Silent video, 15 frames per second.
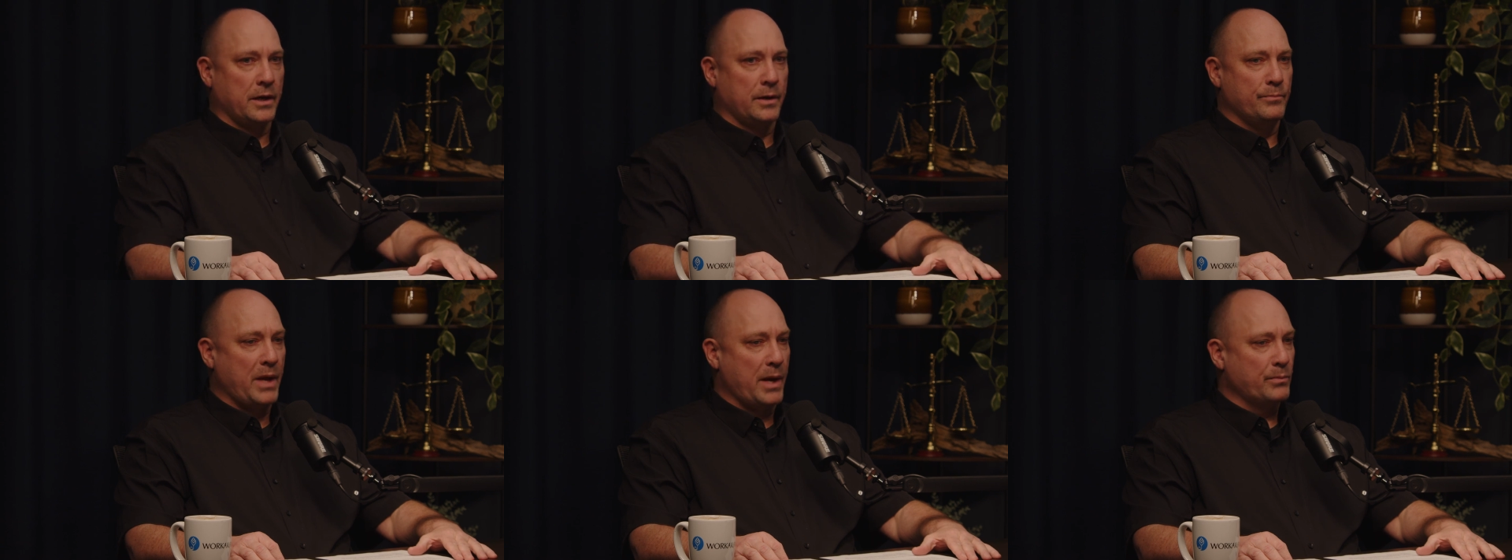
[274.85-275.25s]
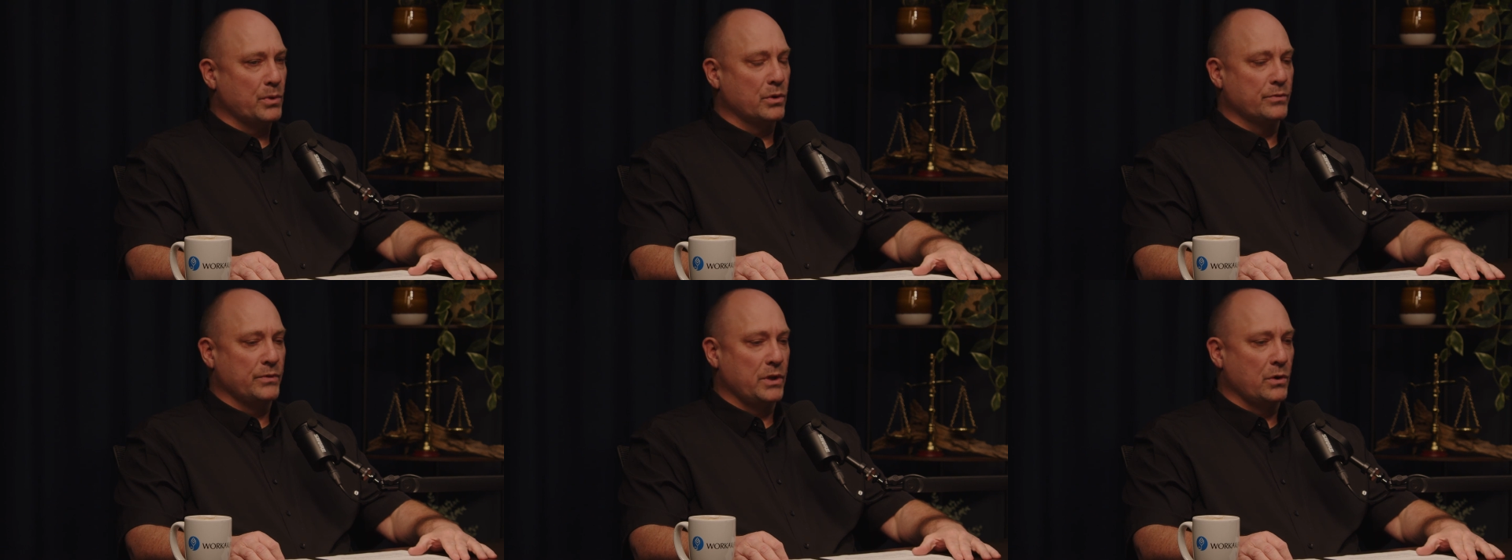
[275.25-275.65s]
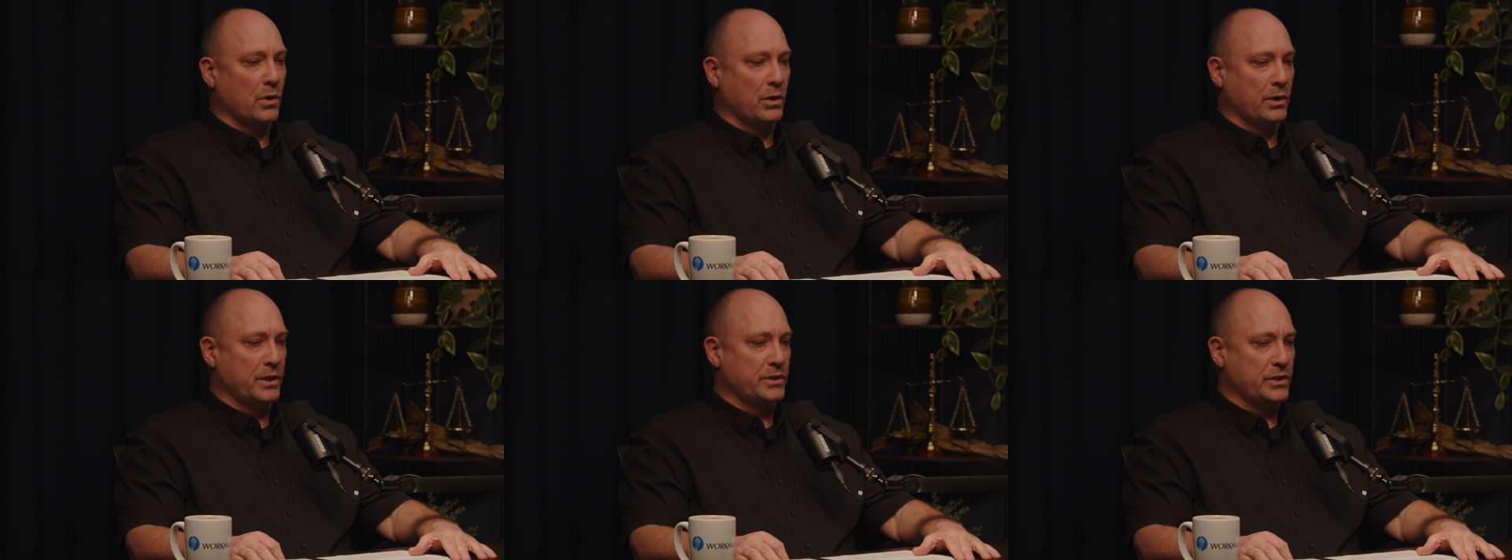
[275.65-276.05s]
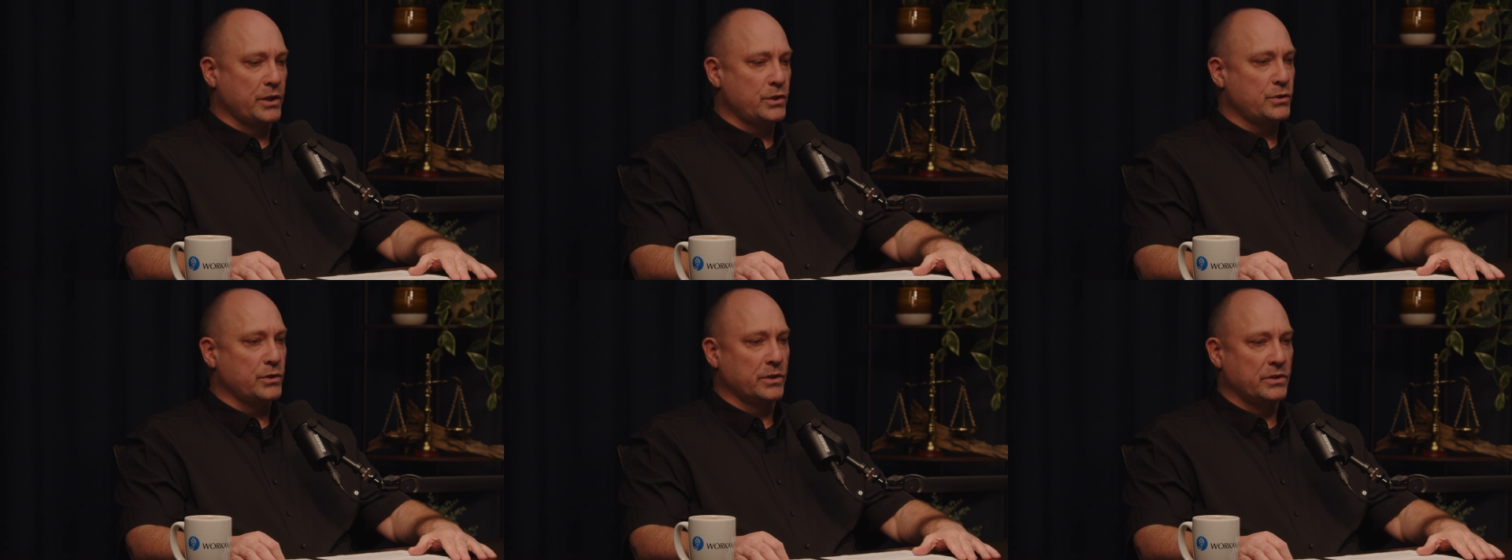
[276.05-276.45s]
member of the
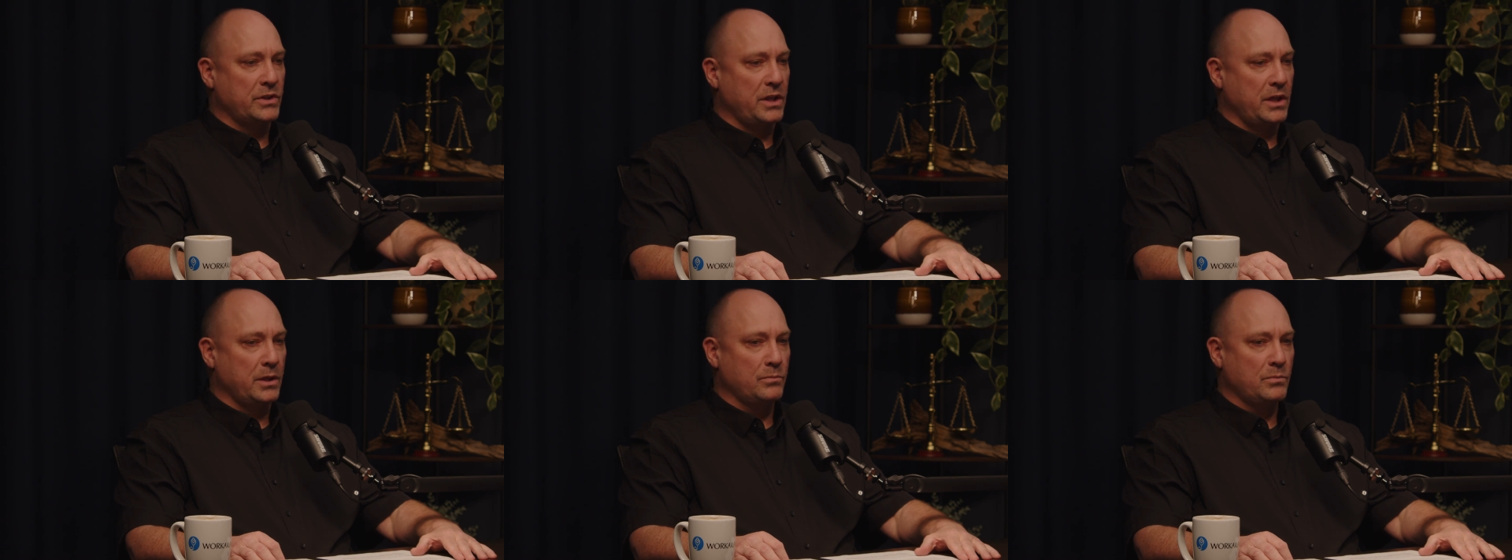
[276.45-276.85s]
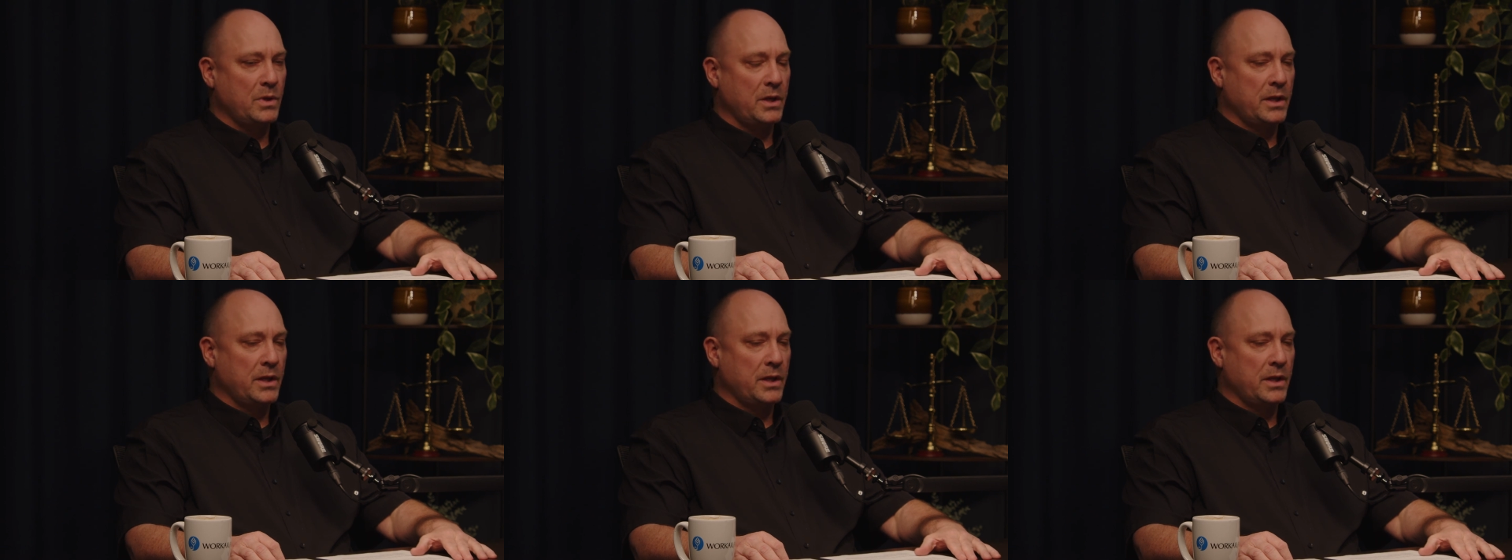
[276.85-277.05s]
organization and team,